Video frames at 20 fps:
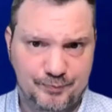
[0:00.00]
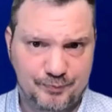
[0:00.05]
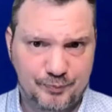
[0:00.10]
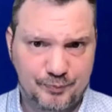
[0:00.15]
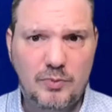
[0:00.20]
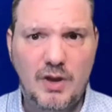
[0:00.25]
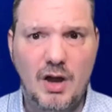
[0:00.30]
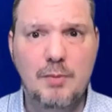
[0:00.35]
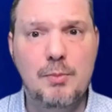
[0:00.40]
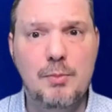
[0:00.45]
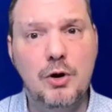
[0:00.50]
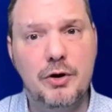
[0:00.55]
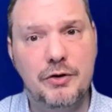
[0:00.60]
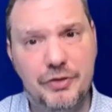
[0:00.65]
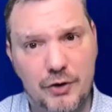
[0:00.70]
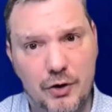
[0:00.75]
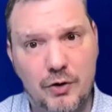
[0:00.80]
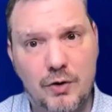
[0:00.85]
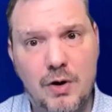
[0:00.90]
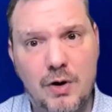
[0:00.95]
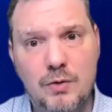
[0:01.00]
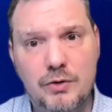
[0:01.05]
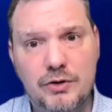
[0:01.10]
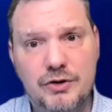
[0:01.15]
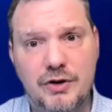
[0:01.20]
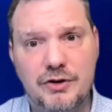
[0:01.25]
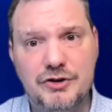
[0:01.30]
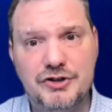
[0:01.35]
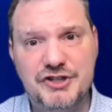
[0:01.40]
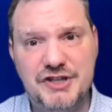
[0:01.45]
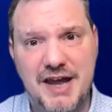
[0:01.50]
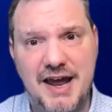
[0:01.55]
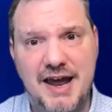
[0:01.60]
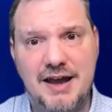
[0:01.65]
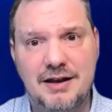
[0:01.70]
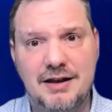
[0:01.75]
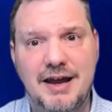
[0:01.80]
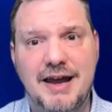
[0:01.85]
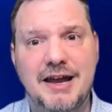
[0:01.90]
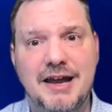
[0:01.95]
more thorough to
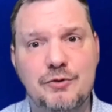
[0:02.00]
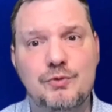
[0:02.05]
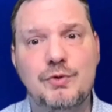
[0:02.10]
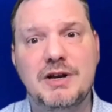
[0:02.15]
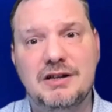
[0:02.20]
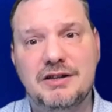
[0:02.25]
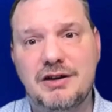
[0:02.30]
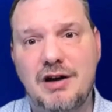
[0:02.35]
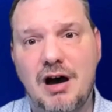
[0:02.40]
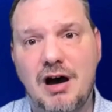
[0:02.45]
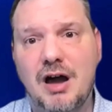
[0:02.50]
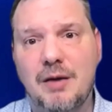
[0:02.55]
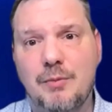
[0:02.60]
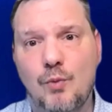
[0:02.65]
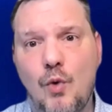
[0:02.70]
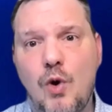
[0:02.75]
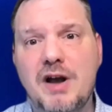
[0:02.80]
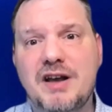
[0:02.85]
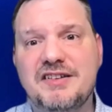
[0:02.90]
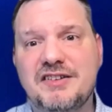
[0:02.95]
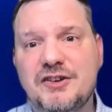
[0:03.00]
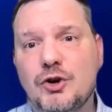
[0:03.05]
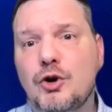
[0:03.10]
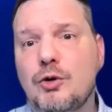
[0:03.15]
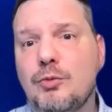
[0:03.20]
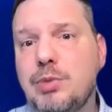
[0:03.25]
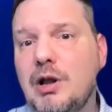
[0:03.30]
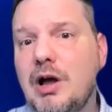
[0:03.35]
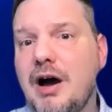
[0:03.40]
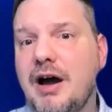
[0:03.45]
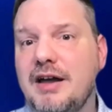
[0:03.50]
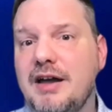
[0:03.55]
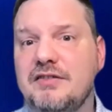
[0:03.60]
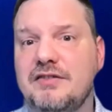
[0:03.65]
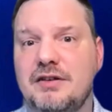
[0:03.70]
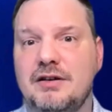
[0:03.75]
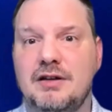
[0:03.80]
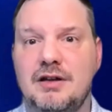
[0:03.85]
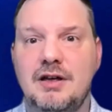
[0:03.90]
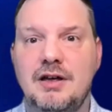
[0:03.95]
understand in real time, what is your compliance
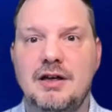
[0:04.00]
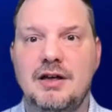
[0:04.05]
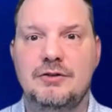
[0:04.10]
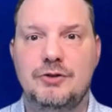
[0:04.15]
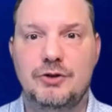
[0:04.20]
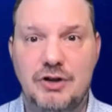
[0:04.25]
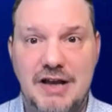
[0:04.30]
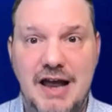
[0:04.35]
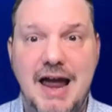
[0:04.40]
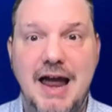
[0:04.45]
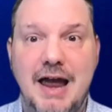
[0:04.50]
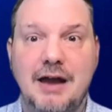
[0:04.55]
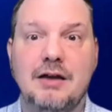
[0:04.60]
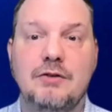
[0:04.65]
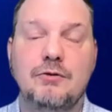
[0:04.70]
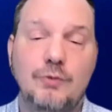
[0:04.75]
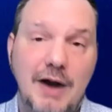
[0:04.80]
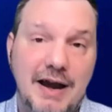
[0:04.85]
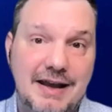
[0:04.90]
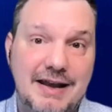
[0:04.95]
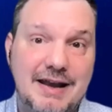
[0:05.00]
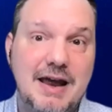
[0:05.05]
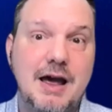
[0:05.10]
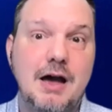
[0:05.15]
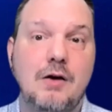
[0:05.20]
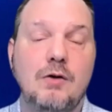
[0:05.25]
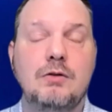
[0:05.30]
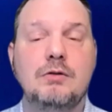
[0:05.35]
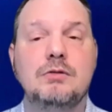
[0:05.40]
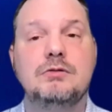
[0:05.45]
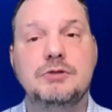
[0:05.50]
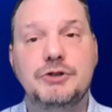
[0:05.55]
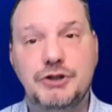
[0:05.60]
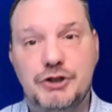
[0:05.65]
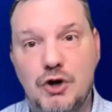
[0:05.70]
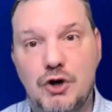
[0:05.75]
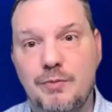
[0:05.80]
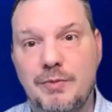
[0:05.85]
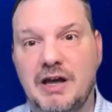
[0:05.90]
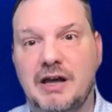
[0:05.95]
today, right now,
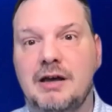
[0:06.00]
show me